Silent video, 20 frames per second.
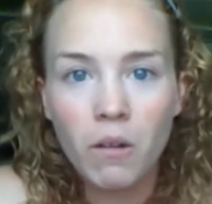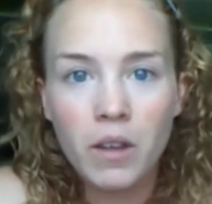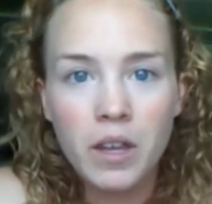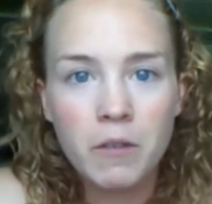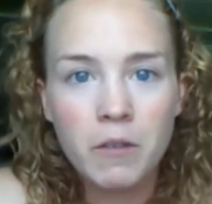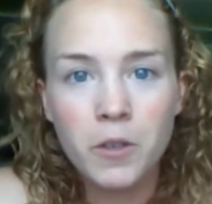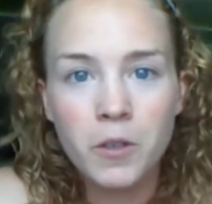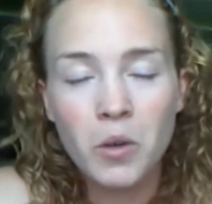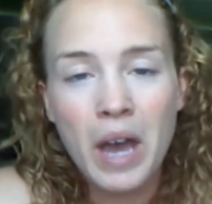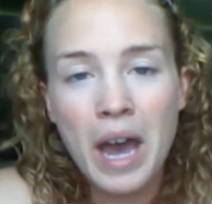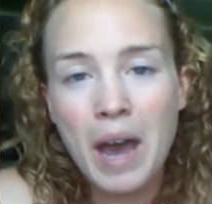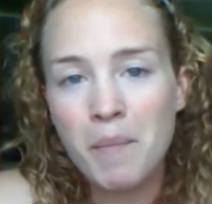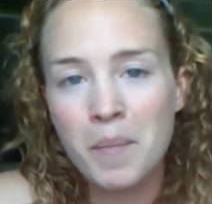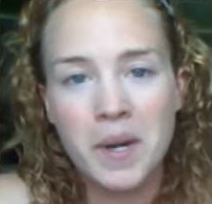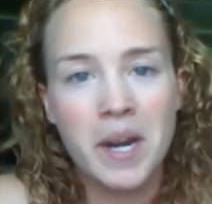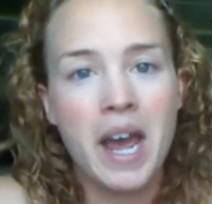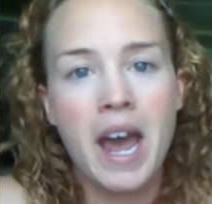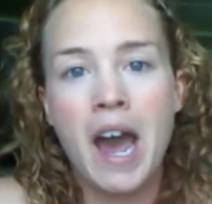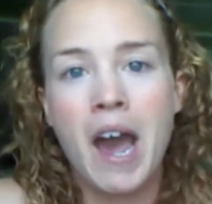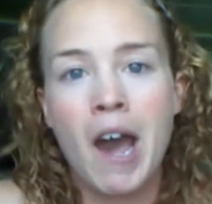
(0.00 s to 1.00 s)
if you happen to
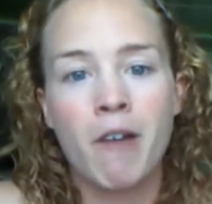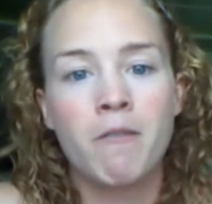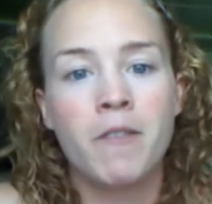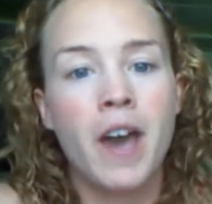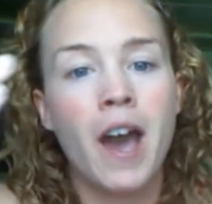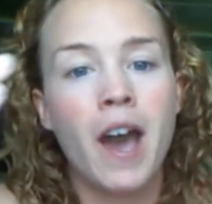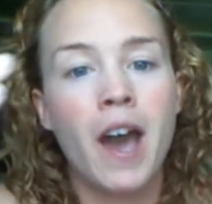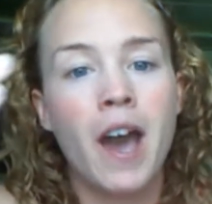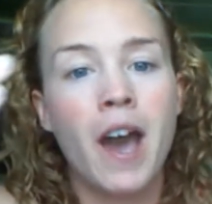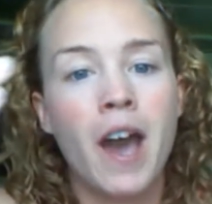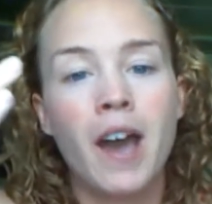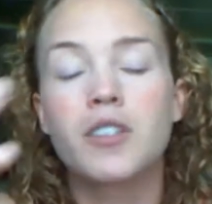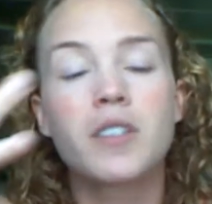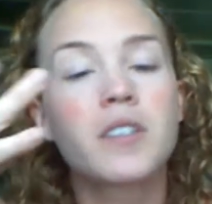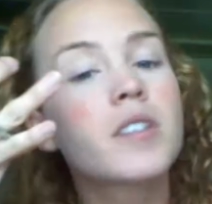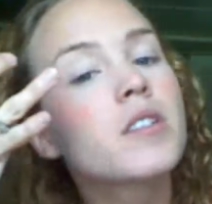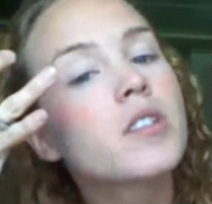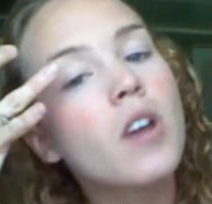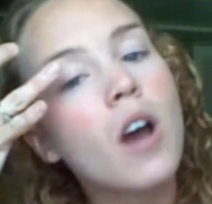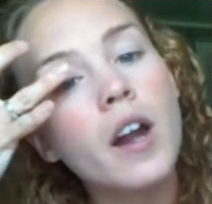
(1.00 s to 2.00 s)
have that, and just
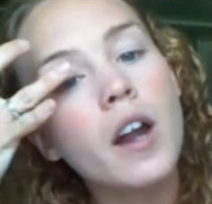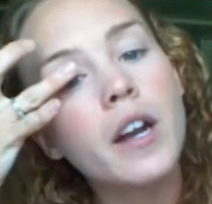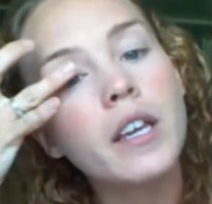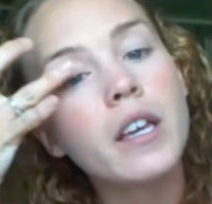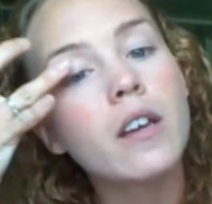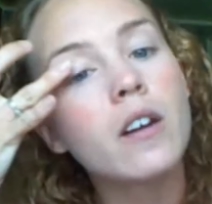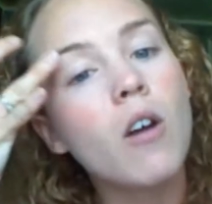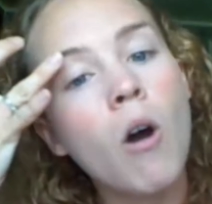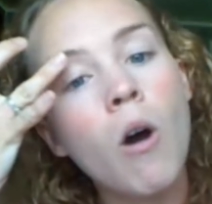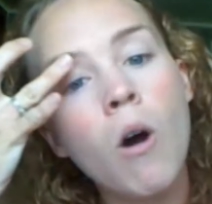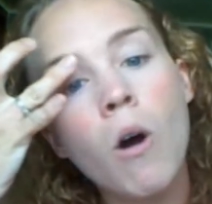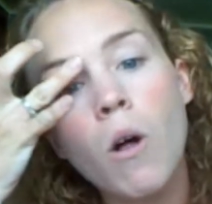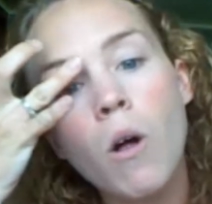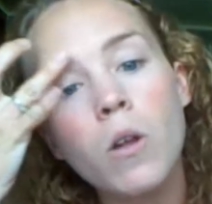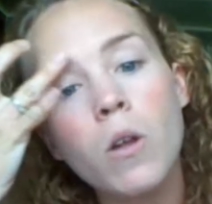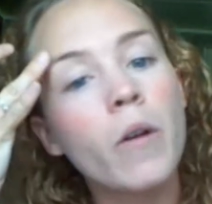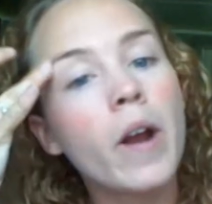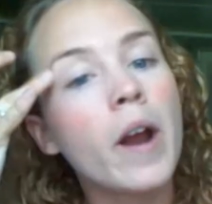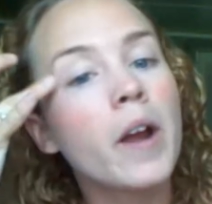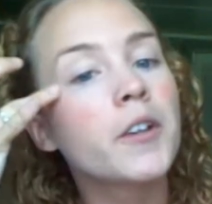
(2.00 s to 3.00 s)
dotting it all
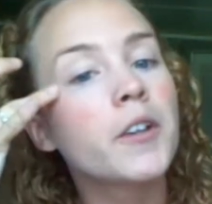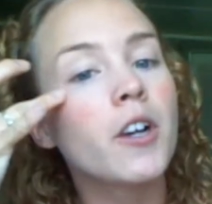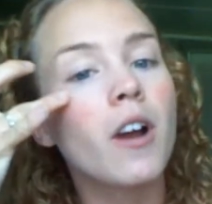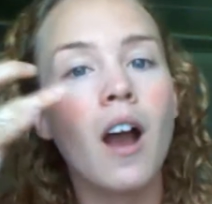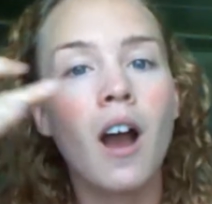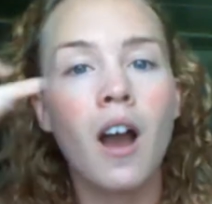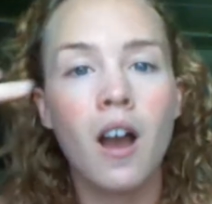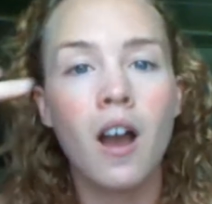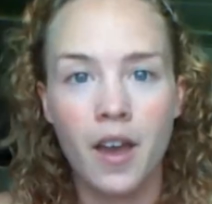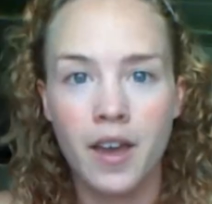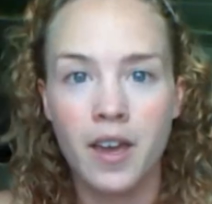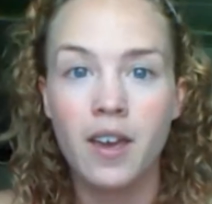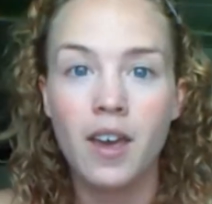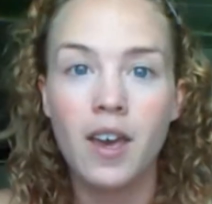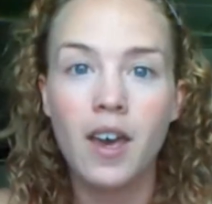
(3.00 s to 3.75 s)
around your eye,